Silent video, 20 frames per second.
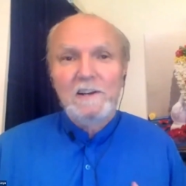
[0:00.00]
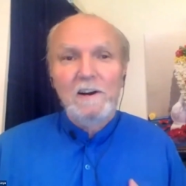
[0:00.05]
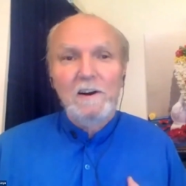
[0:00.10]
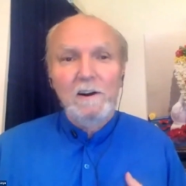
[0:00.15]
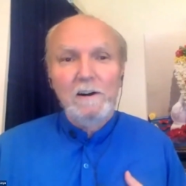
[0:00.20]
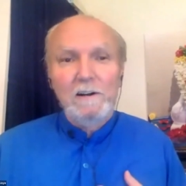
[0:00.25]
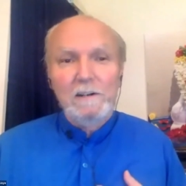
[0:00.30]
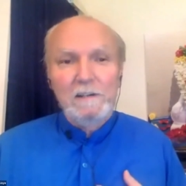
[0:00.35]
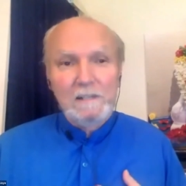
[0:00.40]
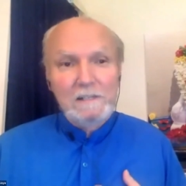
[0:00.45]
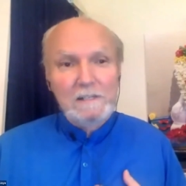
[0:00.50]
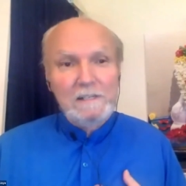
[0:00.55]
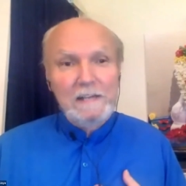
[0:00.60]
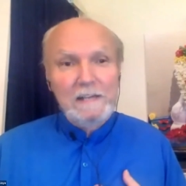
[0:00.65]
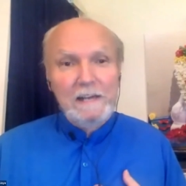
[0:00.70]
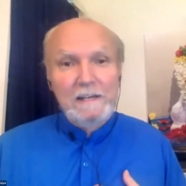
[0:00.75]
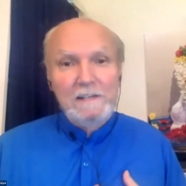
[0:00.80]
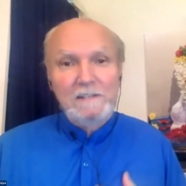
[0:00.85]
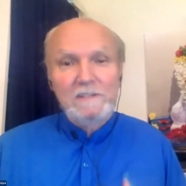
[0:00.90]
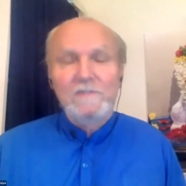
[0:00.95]
heart and
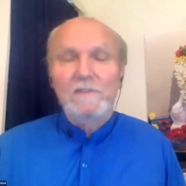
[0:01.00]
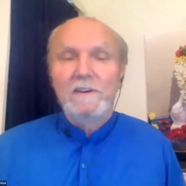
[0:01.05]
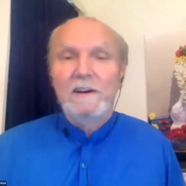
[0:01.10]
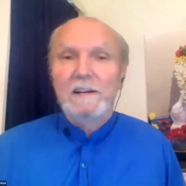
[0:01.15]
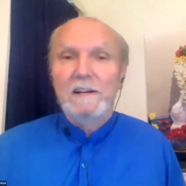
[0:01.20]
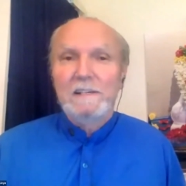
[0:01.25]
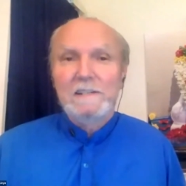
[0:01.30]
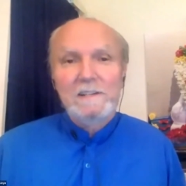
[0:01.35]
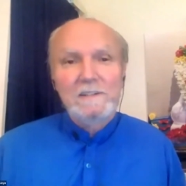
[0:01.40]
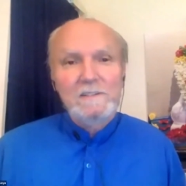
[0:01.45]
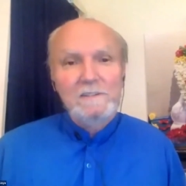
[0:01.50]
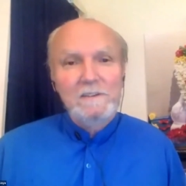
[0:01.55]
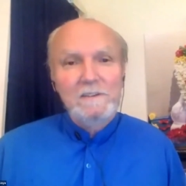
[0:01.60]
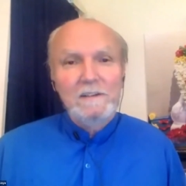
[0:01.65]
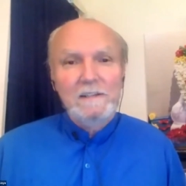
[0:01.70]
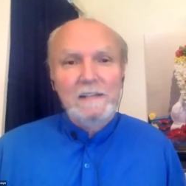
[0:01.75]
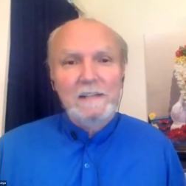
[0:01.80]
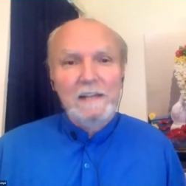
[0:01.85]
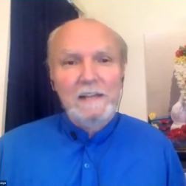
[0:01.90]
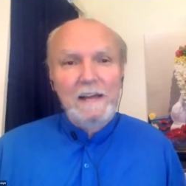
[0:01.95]
satisfied. He says, look
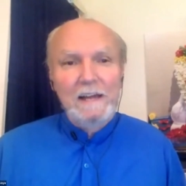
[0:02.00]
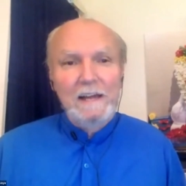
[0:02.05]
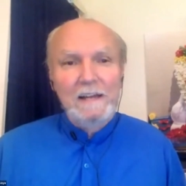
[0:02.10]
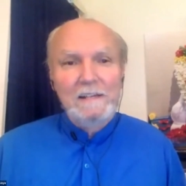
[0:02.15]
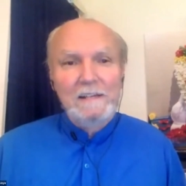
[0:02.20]
at that.